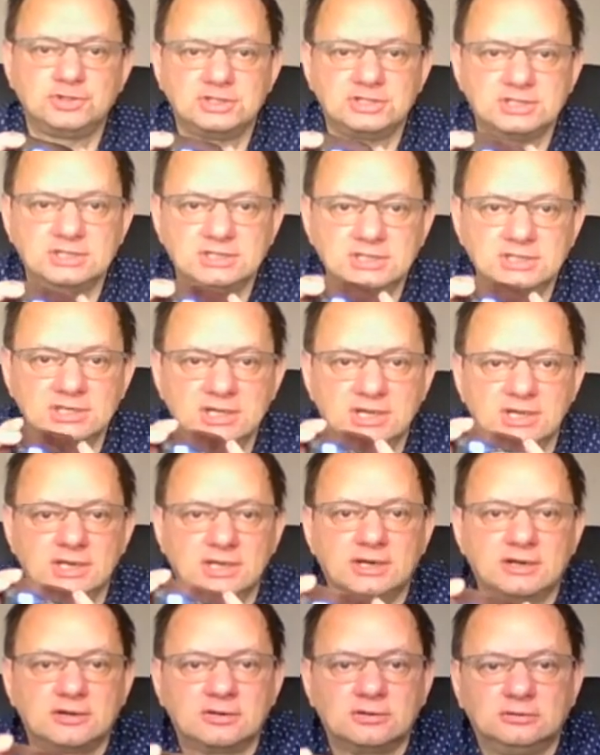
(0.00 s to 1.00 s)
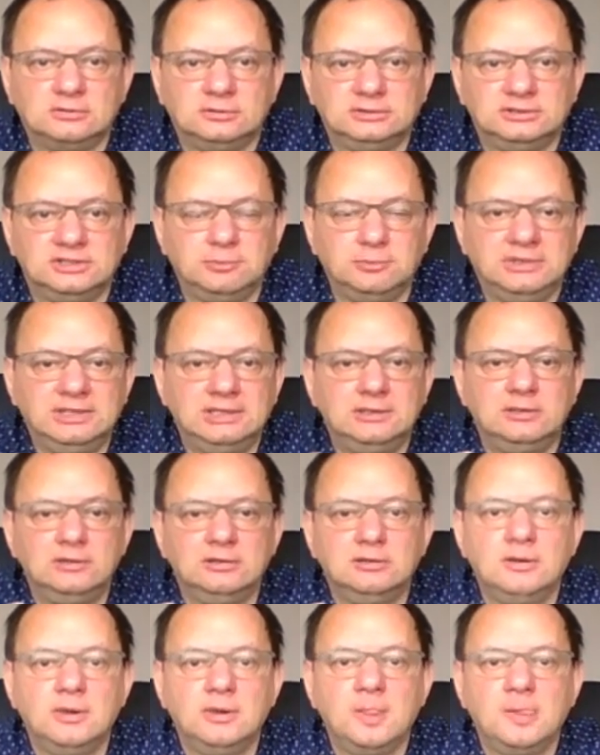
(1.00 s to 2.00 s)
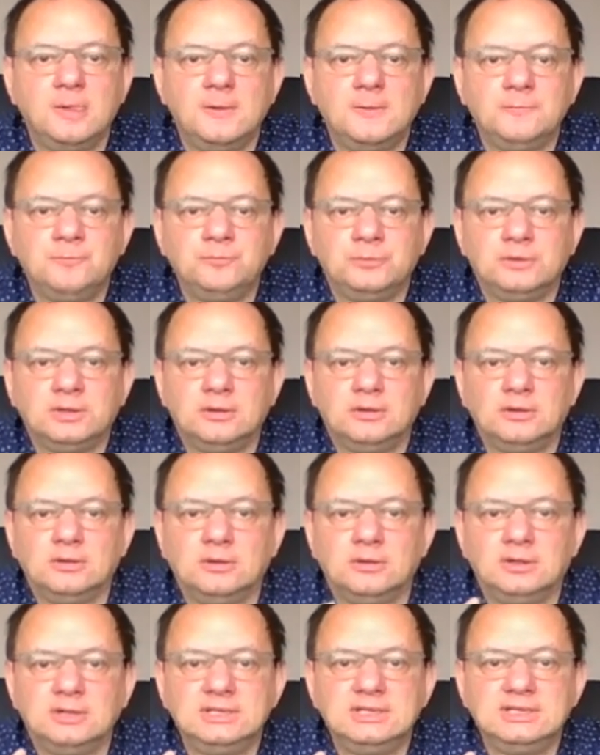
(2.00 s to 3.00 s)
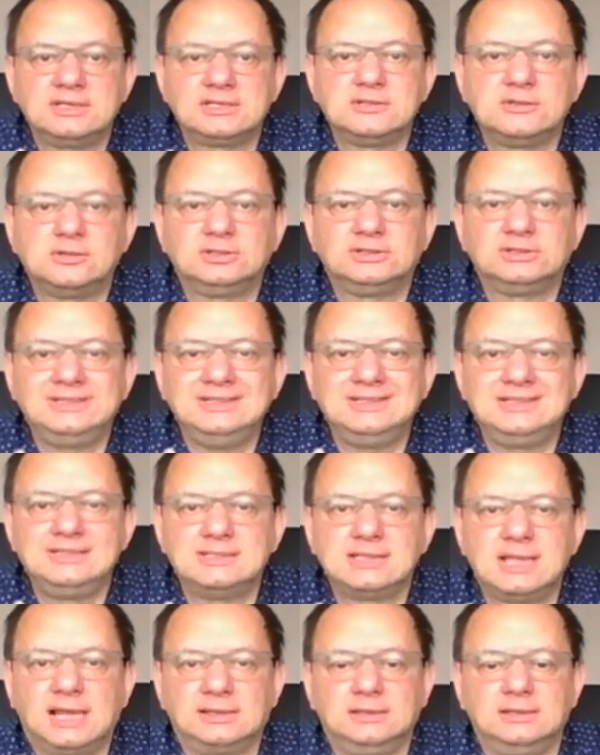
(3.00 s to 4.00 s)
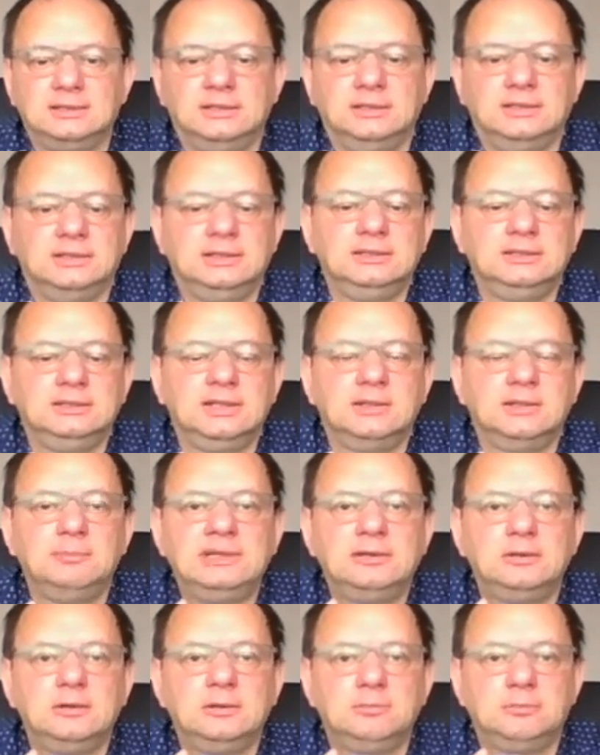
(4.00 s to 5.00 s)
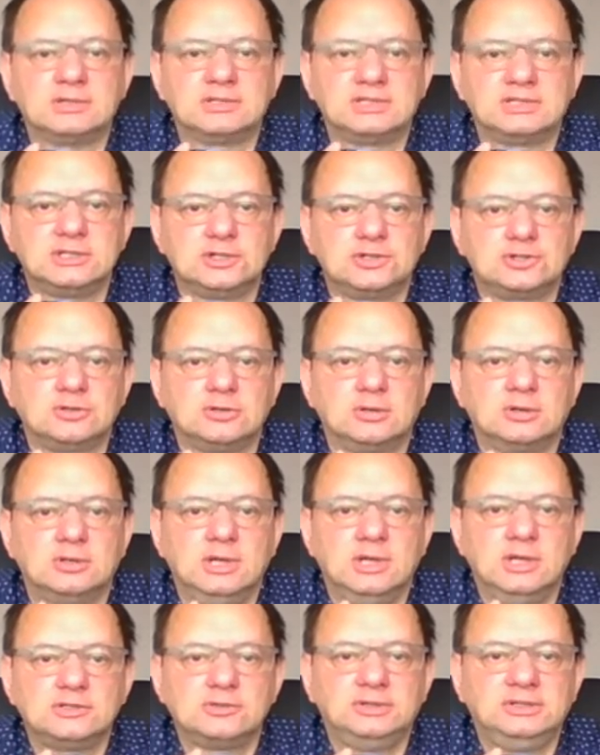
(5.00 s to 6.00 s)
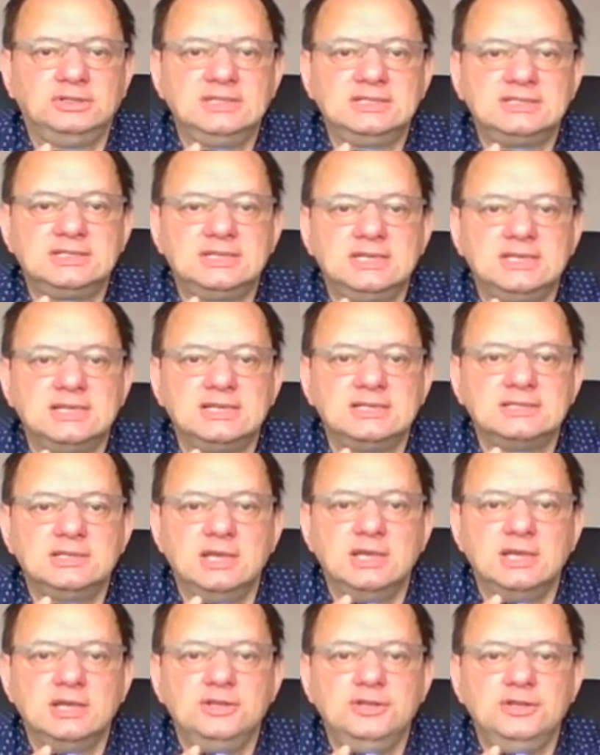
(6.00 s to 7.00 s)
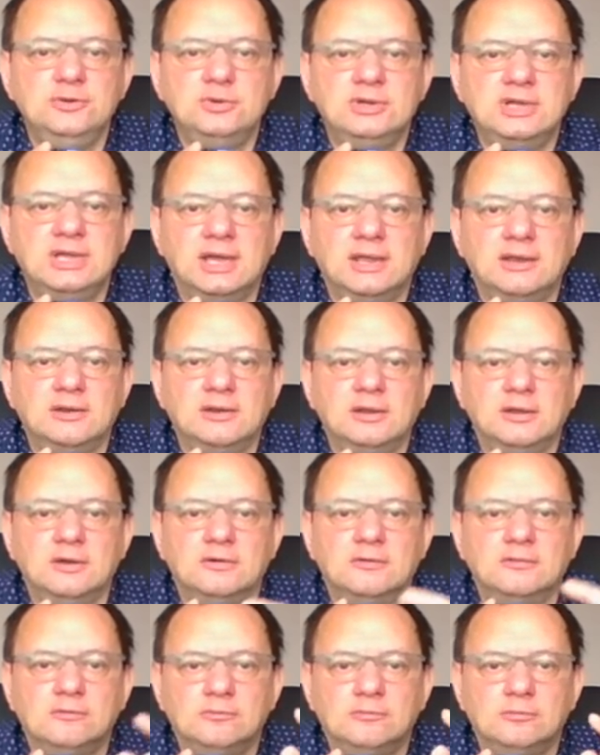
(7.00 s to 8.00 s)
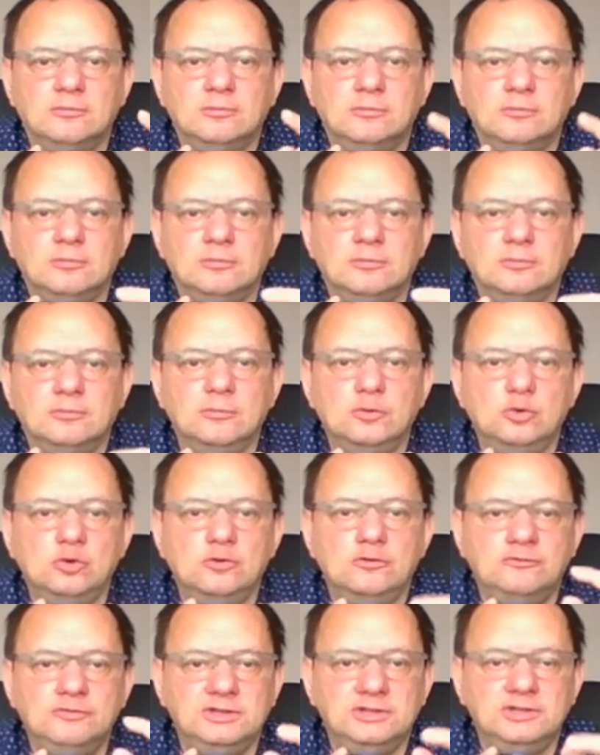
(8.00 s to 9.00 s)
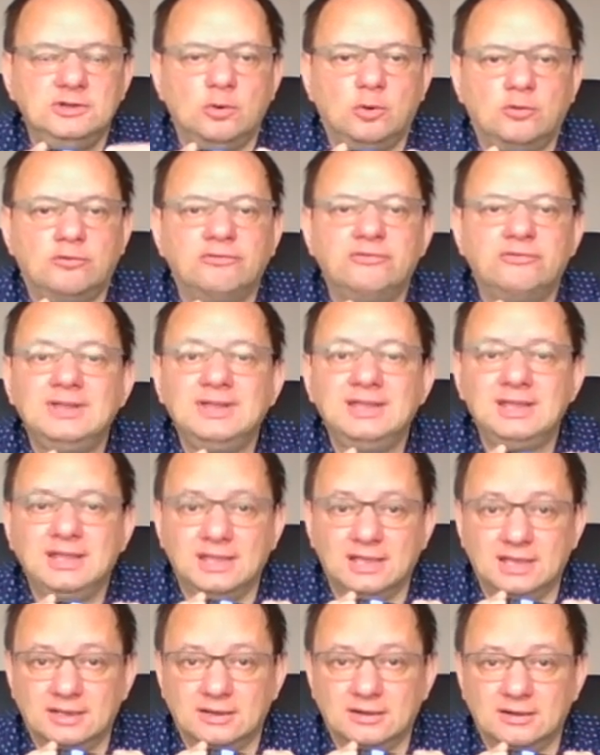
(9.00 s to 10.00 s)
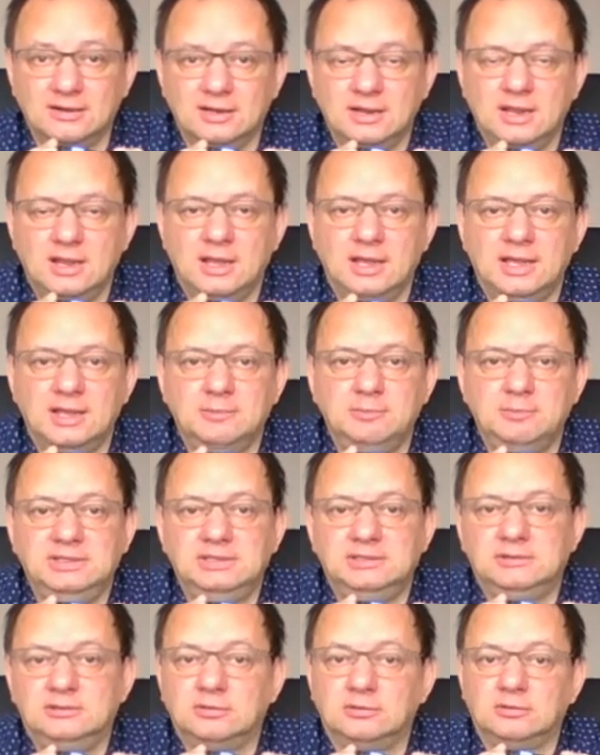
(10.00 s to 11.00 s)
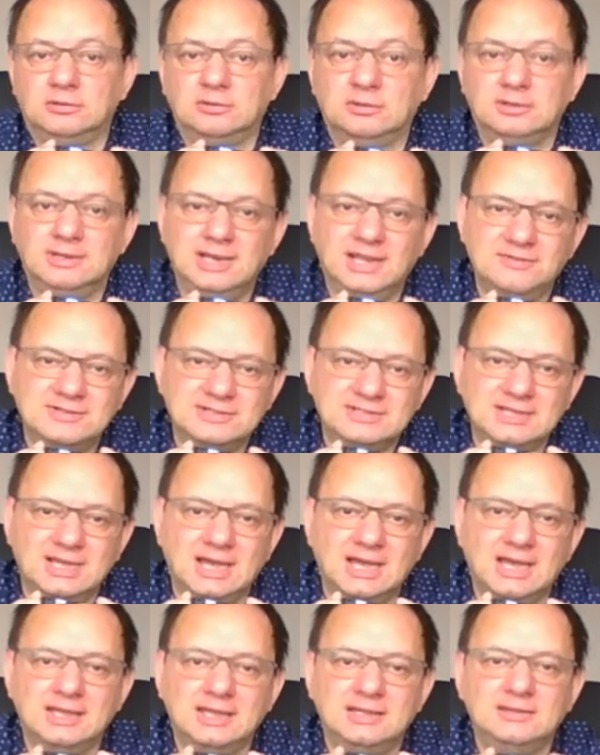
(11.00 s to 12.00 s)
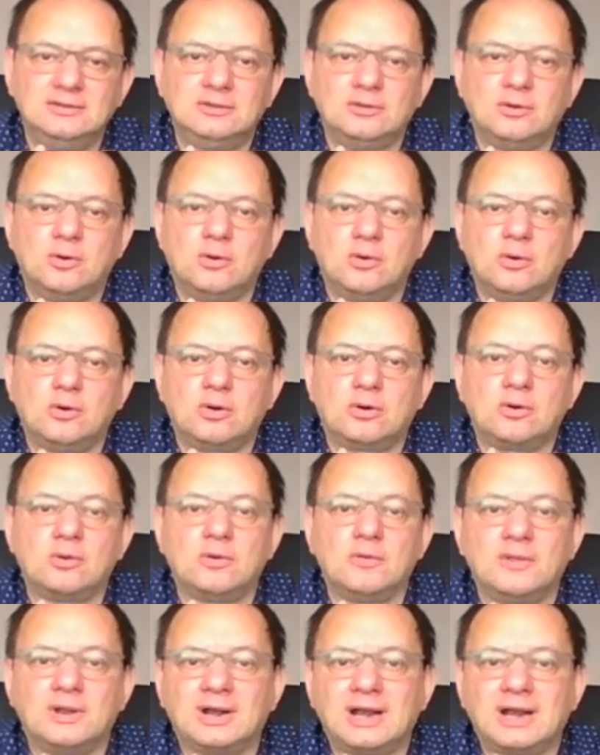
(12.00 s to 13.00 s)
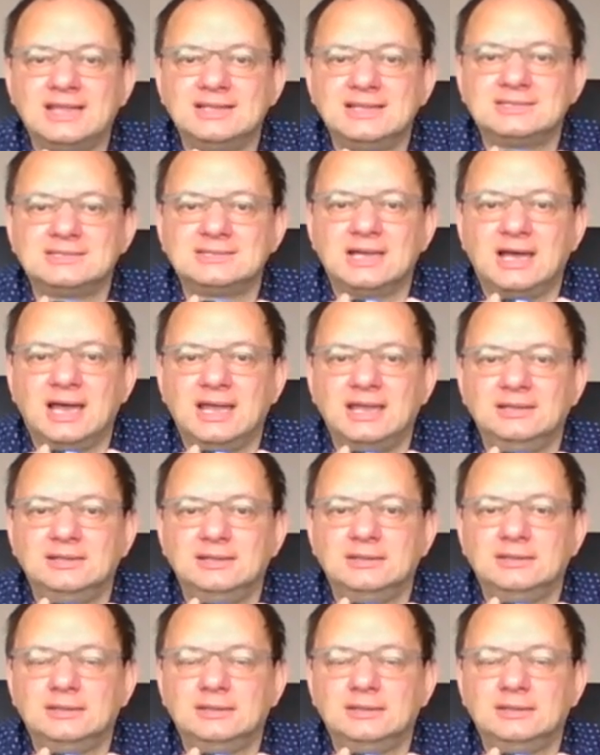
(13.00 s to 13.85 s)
is here on the middle, is not exactly in the middle position. So in this case, you can move with your finger a bit on left side or on right side,